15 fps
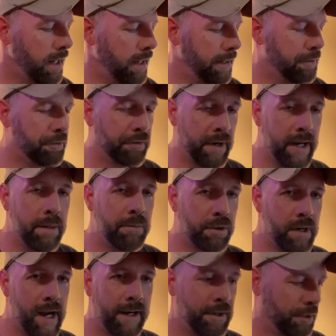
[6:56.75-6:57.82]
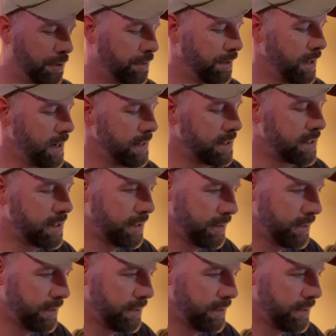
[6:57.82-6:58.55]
and graham cracker crust.